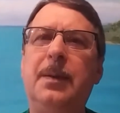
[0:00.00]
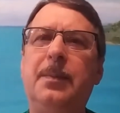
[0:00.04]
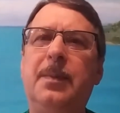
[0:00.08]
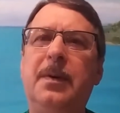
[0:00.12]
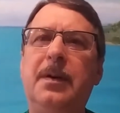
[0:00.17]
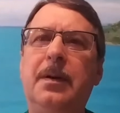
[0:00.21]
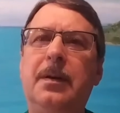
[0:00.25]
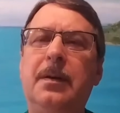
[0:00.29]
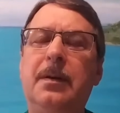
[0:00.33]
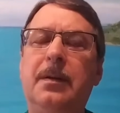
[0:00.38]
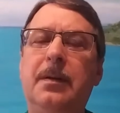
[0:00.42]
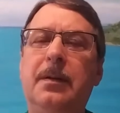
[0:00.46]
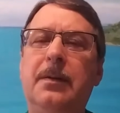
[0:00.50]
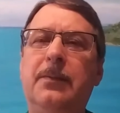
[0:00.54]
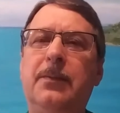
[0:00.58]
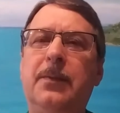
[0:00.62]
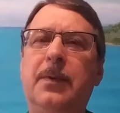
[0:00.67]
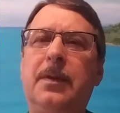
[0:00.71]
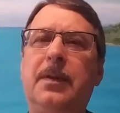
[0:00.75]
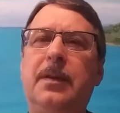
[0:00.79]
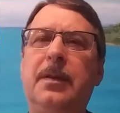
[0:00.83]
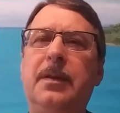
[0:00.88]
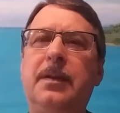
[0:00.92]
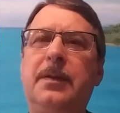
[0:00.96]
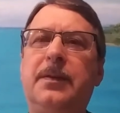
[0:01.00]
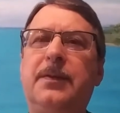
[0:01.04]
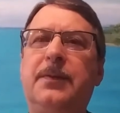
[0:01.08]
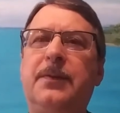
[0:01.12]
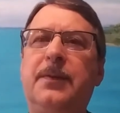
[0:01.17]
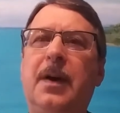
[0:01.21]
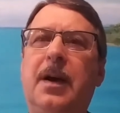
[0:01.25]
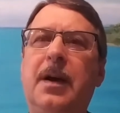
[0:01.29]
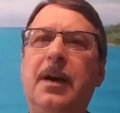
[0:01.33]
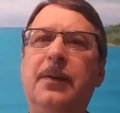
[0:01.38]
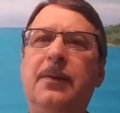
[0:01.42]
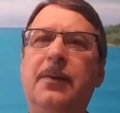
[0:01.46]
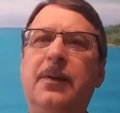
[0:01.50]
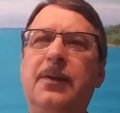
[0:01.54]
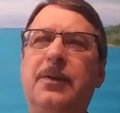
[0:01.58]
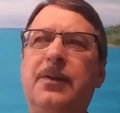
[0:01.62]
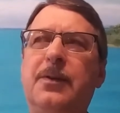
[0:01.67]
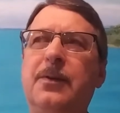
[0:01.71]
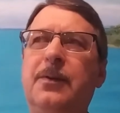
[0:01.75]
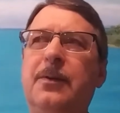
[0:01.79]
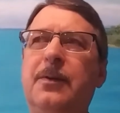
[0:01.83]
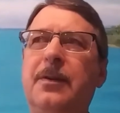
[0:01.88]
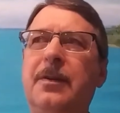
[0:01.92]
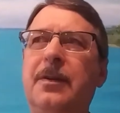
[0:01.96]
But with this virus
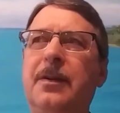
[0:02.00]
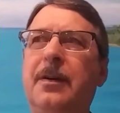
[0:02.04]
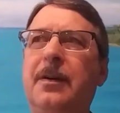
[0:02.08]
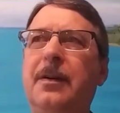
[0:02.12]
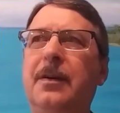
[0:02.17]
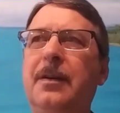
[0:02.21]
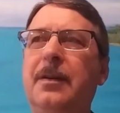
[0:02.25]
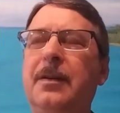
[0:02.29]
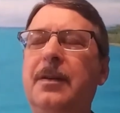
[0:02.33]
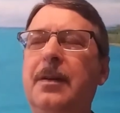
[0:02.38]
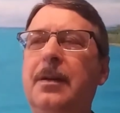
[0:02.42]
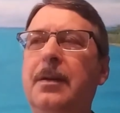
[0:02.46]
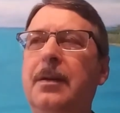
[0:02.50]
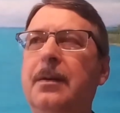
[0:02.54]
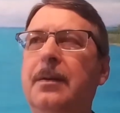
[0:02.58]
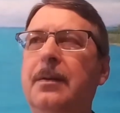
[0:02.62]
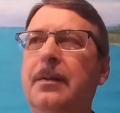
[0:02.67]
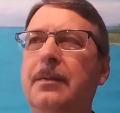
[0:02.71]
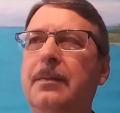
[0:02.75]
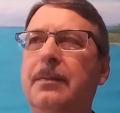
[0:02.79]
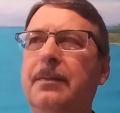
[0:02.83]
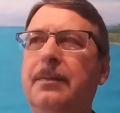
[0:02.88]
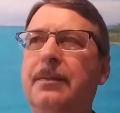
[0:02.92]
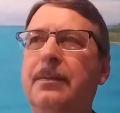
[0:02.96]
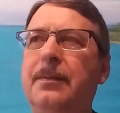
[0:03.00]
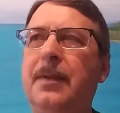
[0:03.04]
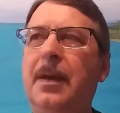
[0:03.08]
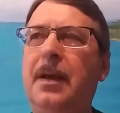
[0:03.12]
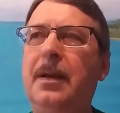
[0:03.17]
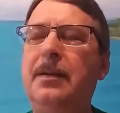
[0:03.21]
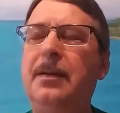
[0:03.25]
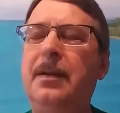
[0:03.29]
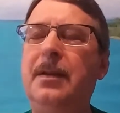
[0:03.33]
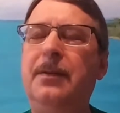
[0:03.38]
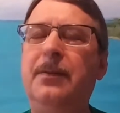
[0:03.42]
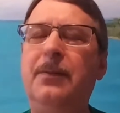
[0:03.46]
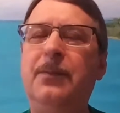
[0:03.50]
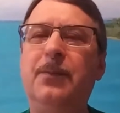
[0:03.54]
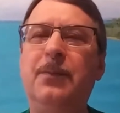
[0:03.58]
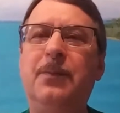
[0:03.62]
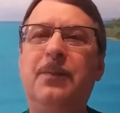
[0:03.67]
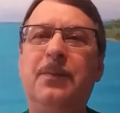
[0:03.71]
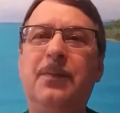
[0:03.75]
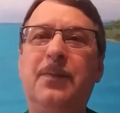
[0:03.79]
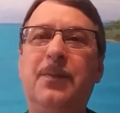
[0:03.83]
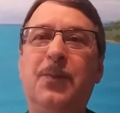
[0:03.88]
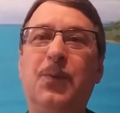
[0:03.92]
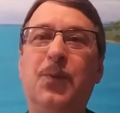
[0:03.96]
going on, that didn't
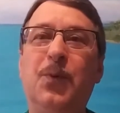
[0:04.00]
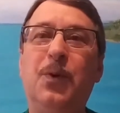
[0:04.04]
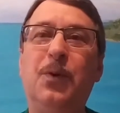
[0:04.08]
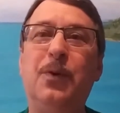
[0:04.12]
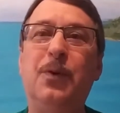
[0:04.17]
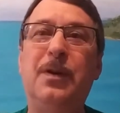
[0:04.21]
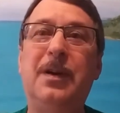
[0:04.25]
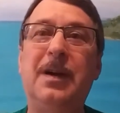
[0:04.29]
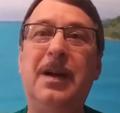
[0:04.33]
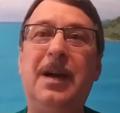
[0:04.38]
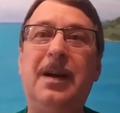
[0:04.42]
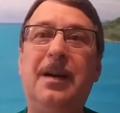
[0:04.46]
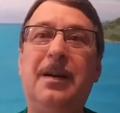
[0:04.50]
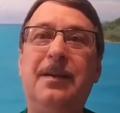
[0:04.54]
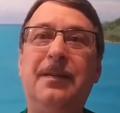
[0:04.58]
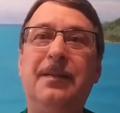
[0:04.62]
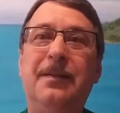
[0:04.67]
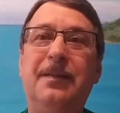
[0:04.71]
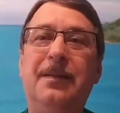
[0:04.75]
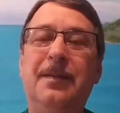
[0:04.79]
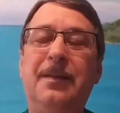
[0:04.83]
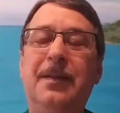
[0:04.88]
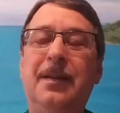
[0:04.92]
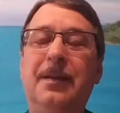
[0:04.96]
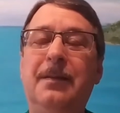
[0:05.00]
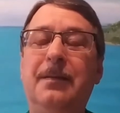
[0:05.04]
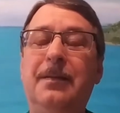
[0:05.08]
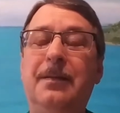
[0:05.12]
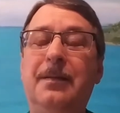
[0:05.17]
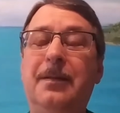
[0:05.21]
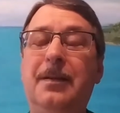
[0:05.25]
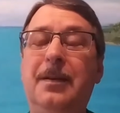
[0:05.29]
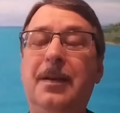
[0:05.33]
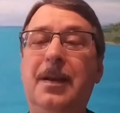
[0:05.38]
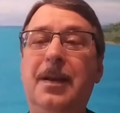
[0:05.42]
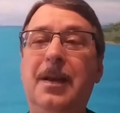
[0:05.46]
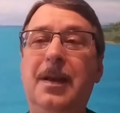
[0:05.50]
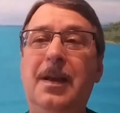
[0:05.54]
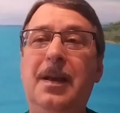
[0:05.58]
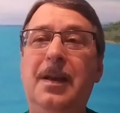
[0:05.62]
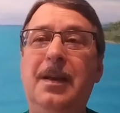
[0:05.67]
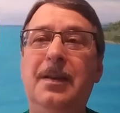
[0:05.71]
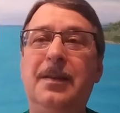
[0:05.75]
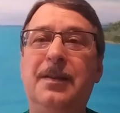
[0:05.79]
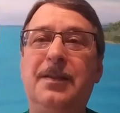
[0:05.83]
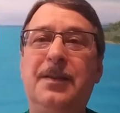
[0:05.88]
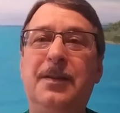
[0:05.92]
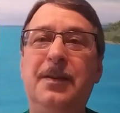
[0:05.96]
work out, and
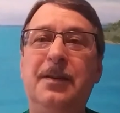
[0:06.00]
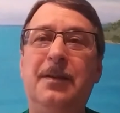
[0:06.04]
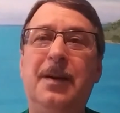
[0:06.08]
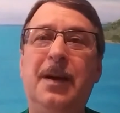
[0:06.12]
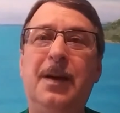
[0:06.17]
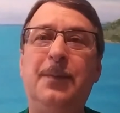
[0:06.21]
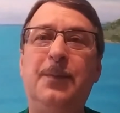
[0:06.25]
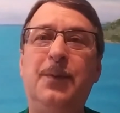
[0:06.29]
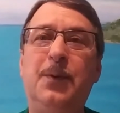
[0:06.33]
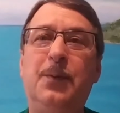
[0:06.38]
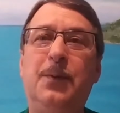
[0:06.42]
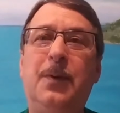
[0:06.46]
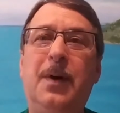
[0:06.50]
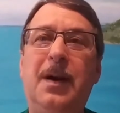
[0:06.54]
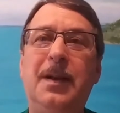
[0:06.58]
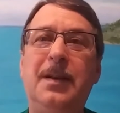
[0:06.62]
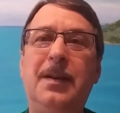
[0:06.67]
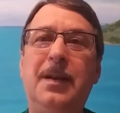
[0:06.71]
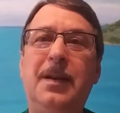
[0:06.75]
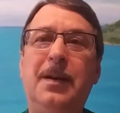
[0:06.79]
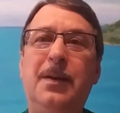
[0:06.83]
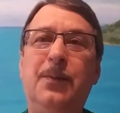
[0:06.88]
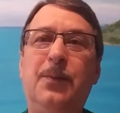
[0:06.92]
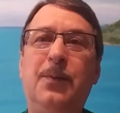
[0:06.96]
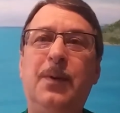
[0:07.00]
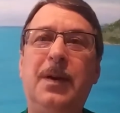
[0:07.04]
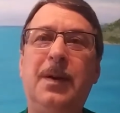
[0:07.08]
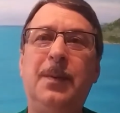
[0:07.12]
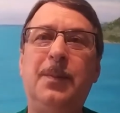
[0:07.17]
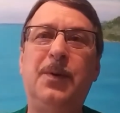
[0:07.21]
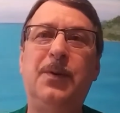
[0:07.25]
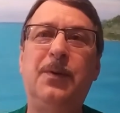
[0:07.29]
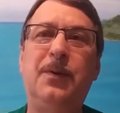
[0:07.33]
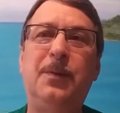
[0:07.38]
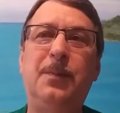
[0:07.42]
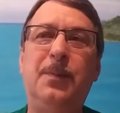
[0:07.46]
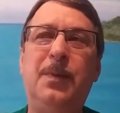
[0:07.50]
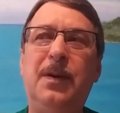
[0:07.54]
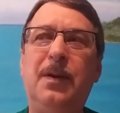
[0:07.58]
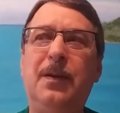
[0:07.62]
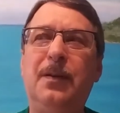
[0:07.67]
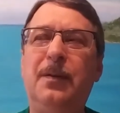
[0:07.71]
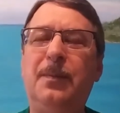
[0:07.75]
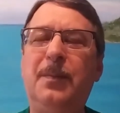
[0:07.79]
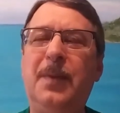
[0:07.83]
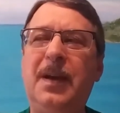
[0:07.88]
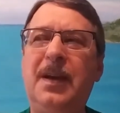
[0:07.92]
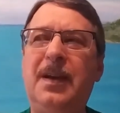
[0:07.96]
still have no idea when I'm going to be able
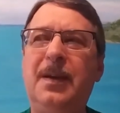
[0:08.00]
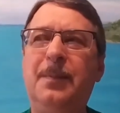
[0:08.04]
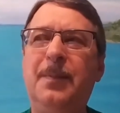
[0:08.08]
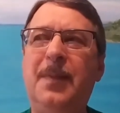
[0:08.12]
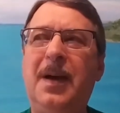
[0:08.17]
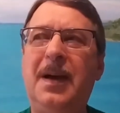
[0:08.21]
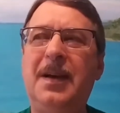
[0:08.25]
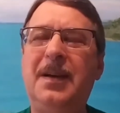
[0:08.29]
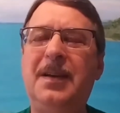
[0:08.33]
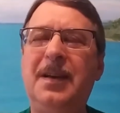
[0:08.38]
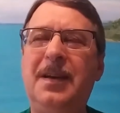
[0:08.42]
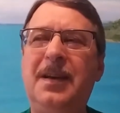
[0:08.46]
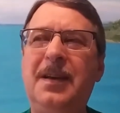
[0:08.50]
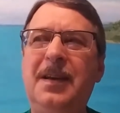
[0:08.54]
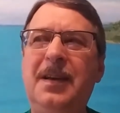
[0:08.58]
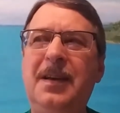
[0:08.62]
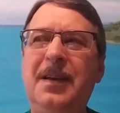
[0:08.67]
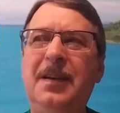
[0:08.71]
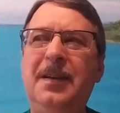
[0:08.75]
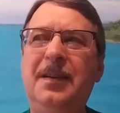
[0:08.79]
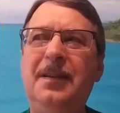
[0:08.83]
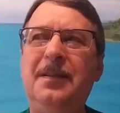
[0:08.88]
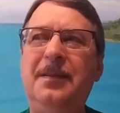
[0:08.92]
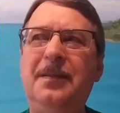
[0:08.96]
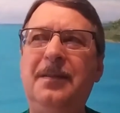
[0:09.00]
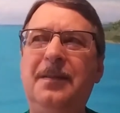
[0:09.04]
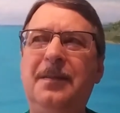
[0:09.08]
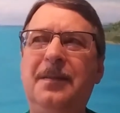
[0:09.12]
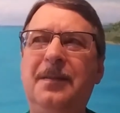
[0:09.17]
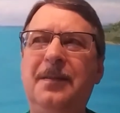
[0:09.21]
to make it back again.